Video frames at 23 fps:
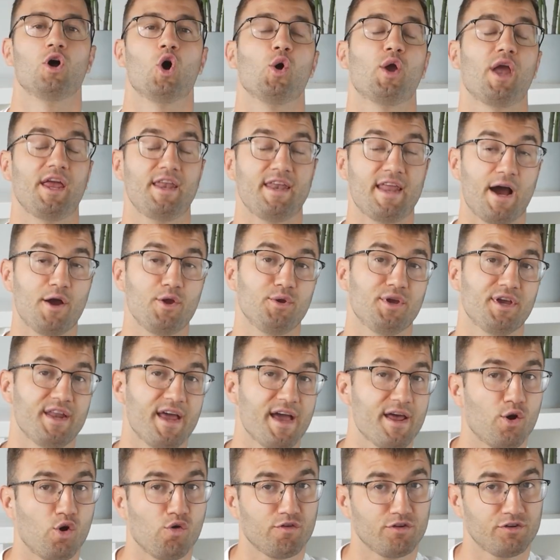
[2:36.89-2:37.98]
Okay, now you can
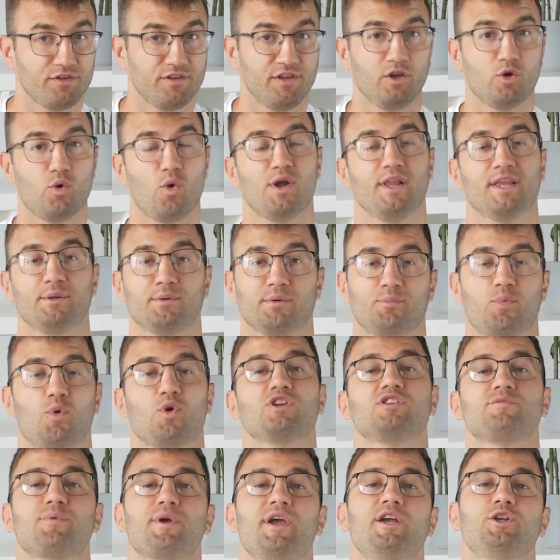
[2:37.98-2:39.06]
head over to the Koinly
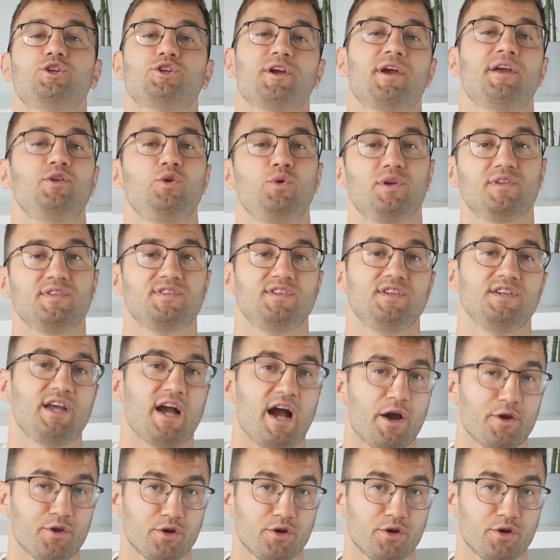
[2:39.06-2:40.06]
reports page and you can see how